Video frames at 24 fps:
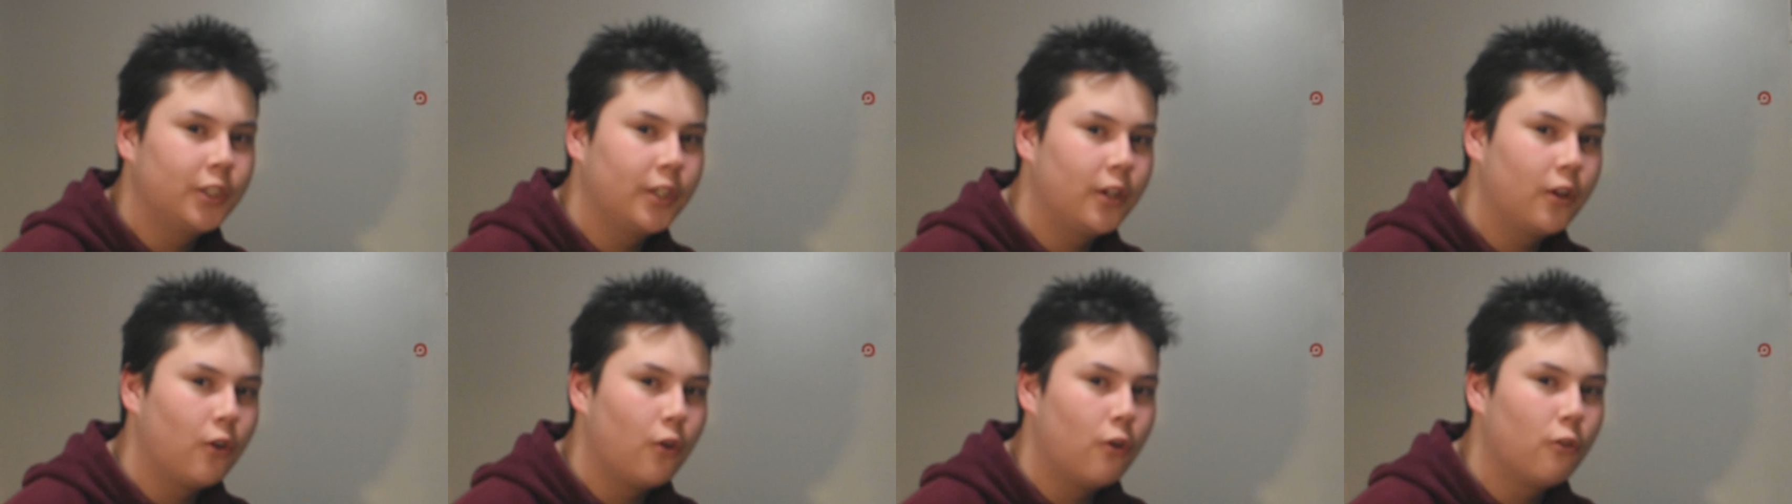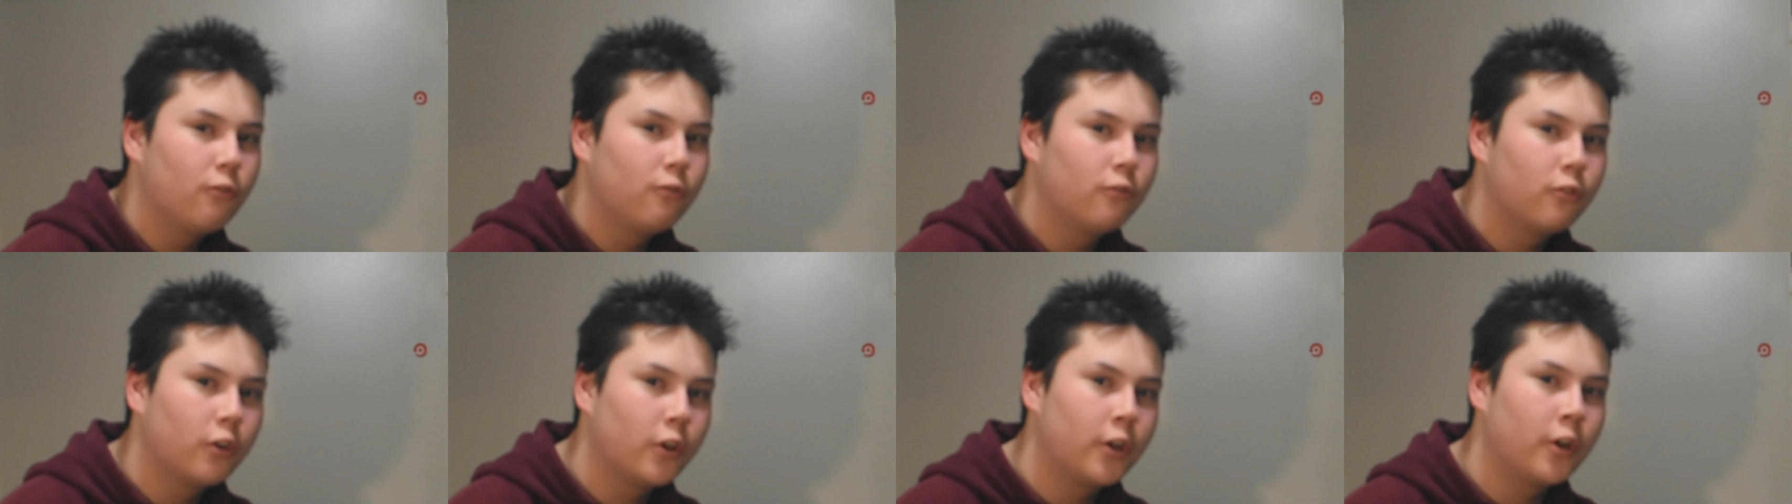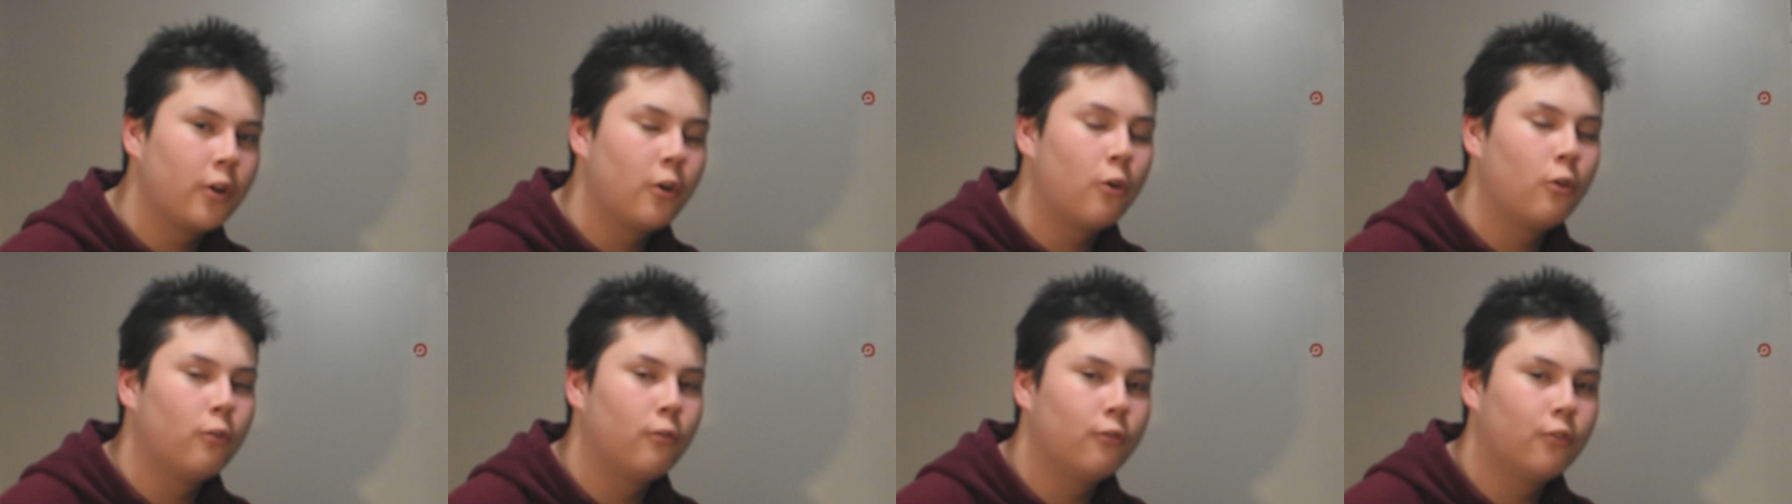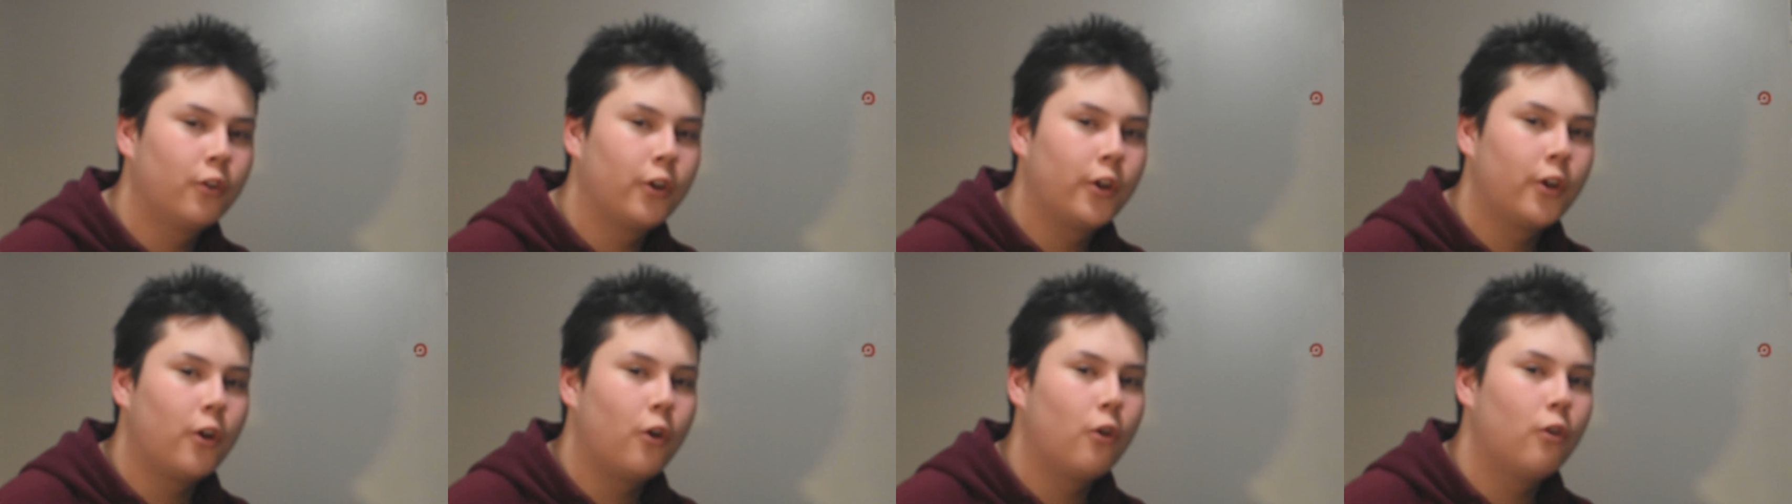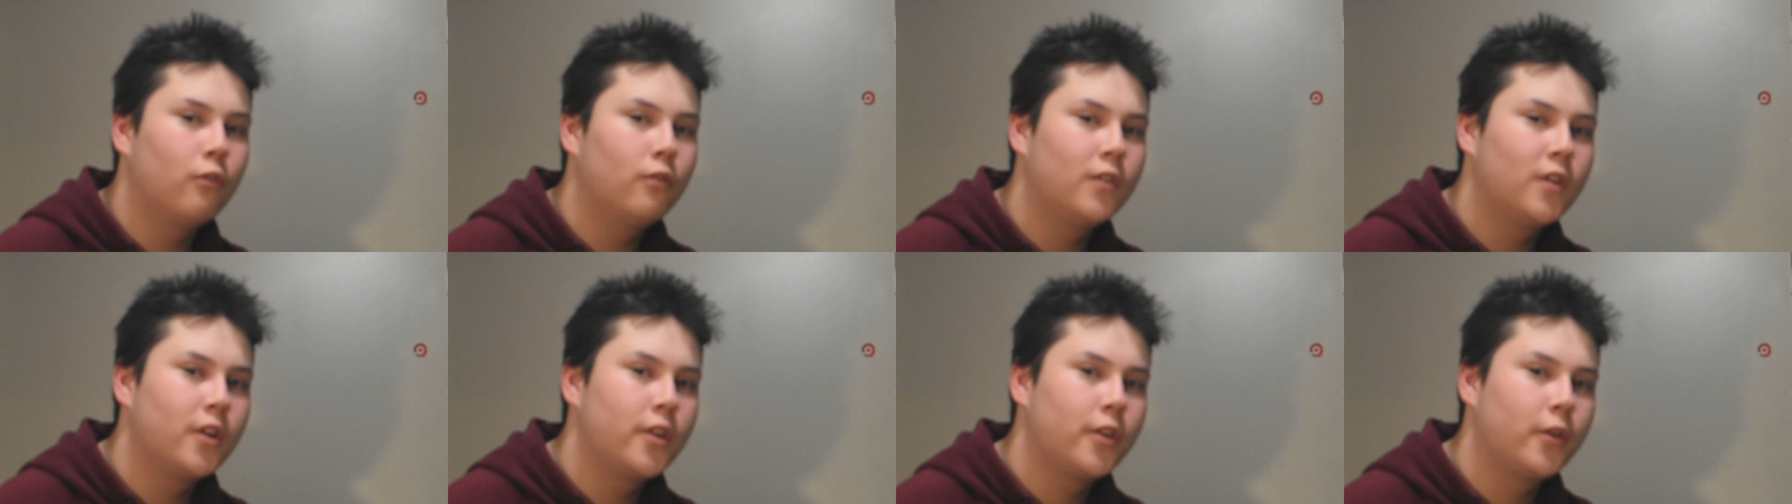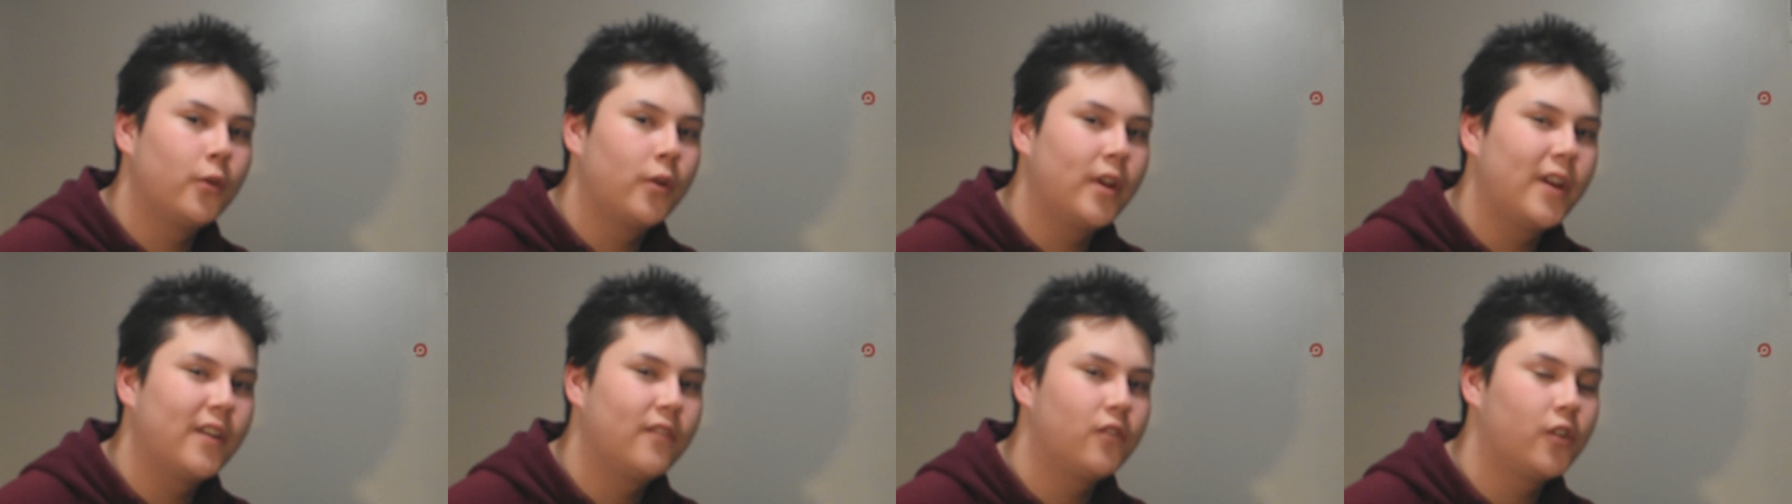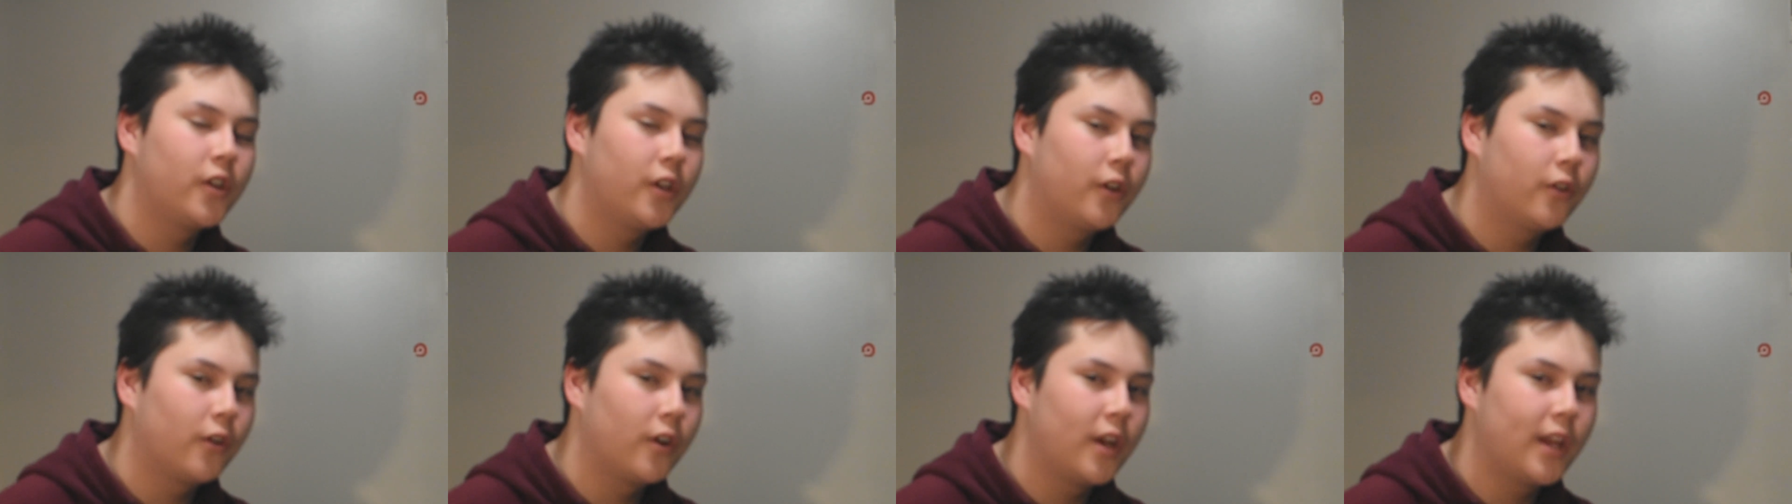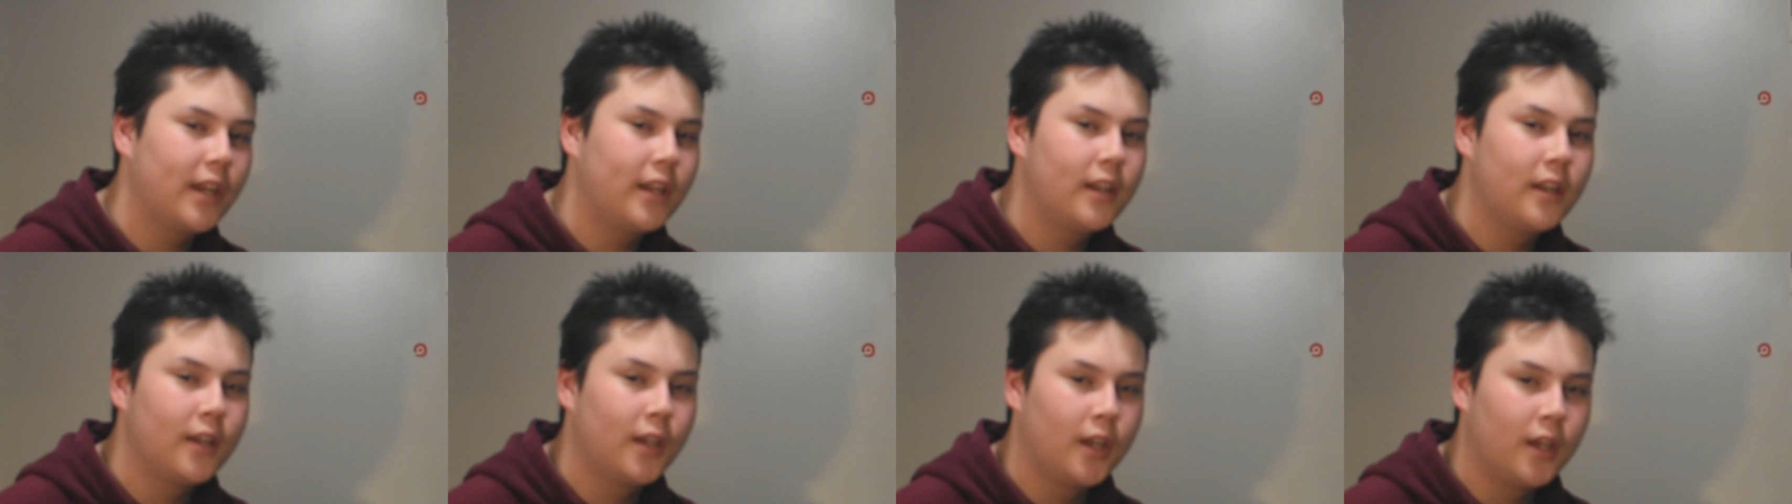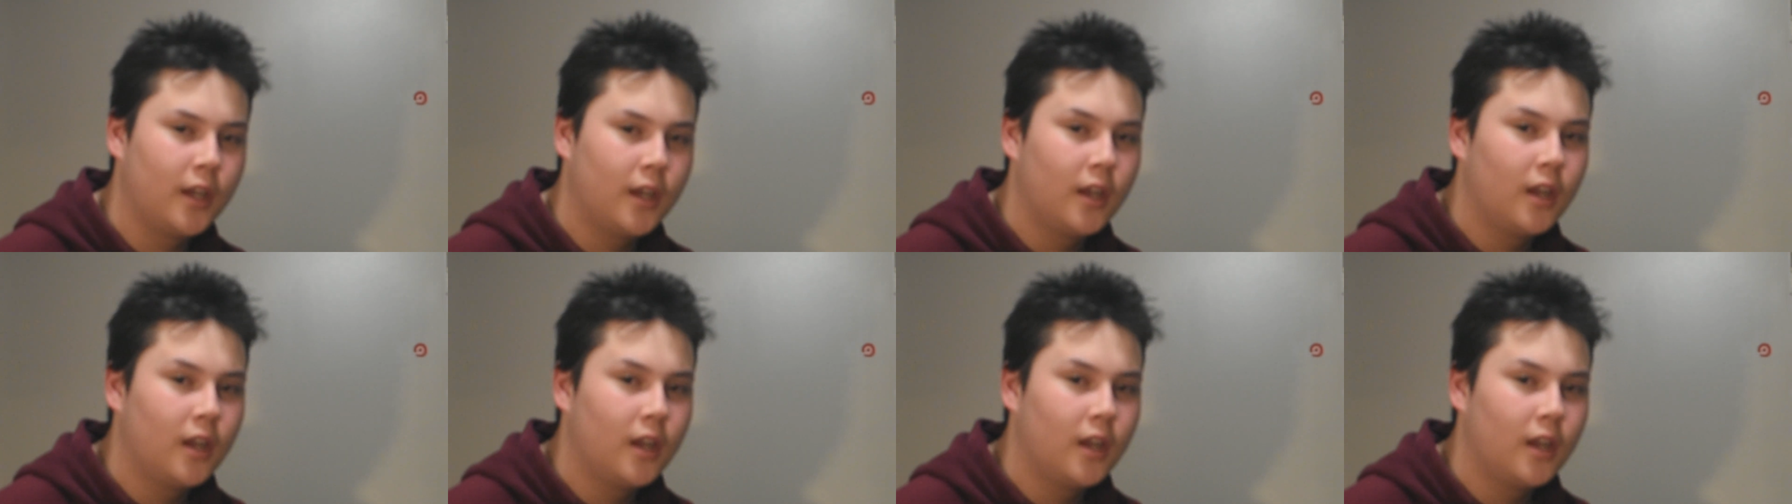shit over and over and over through every grade,